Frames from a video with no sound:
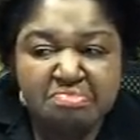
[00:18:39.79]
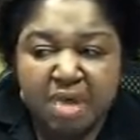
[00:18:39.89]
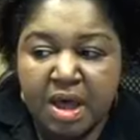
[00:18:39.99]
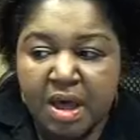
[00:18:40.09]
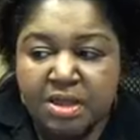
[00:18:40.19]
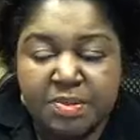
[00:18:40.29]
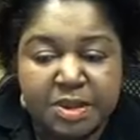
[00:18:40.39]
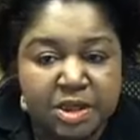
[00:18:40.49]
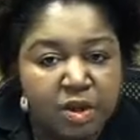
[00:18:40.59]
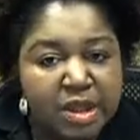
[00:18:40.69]
Uh,
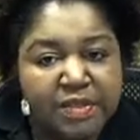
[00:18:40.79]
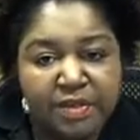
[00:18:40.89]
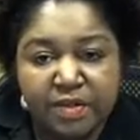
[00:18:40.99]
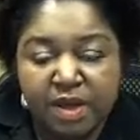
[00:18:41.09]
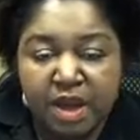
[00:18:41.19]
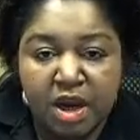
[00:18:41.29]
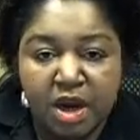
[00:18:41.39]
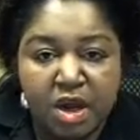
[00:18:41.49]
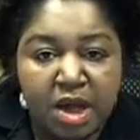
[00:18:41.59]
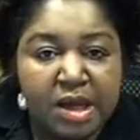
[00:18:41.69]
depending on the length of the
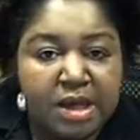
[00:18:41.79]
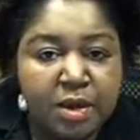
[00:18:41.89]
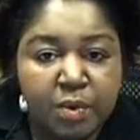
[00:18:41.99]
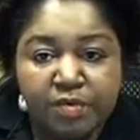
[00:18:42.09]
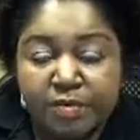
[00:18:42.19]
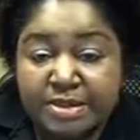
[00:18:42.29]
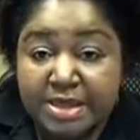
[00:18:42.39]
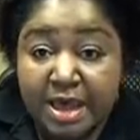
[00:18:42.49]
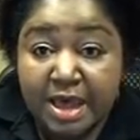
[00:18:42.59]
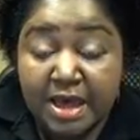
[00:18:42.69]
hair, anywhere from
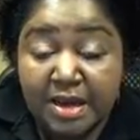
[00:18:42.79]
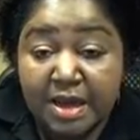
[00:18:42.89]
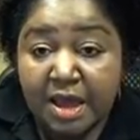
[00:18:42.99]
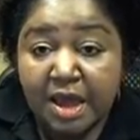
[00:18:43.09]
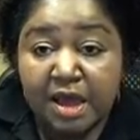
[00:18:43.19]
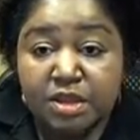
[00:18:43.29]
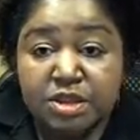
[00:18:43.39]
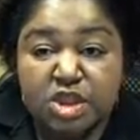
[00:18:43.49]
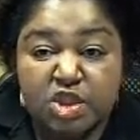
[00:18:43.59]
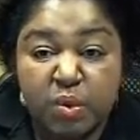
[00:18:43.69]
10
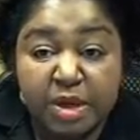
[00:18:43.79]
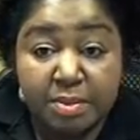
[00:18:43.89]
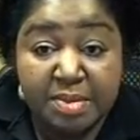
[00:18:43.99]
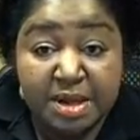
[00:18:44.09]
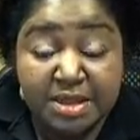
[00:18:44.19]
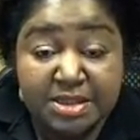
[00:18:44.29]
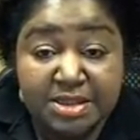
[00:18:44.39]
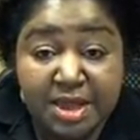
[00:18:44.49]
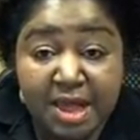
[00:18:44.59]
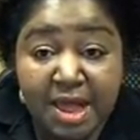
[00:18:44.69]
to 20 minutes.
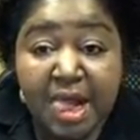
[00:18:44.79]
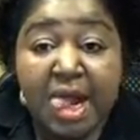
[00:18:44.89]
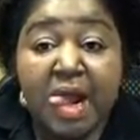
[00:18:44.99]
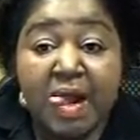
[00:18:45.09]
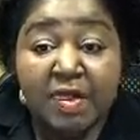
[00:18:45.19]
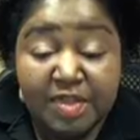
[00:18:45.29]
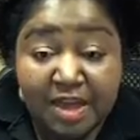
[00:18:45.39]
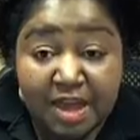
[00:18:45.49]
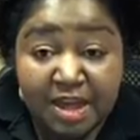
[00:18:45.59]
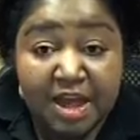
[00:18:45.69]

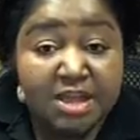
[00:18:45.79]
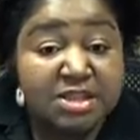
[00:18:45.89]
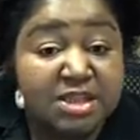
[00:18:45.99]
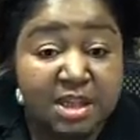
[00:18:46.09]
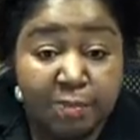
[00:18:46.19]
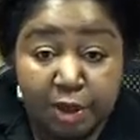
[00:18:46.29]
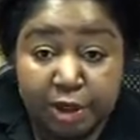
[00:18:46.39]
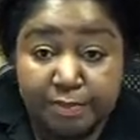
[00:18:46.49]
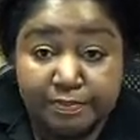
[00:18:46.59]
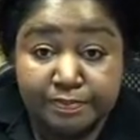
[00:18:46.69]
Then sleep on it.